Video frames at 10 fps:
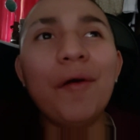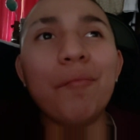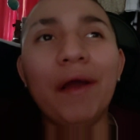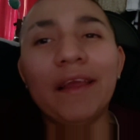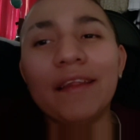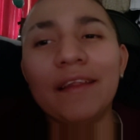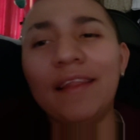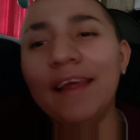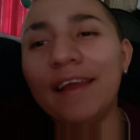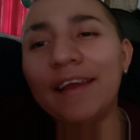back in the
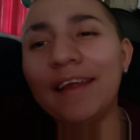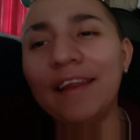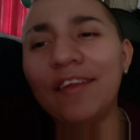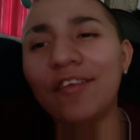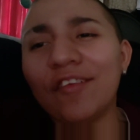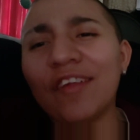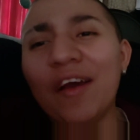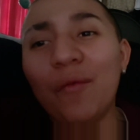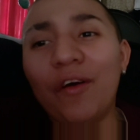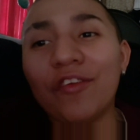day, and it's just
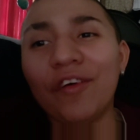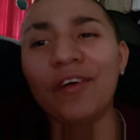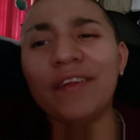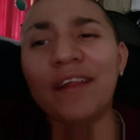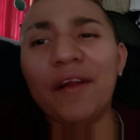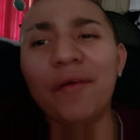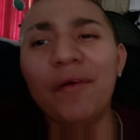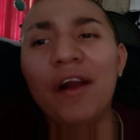a song that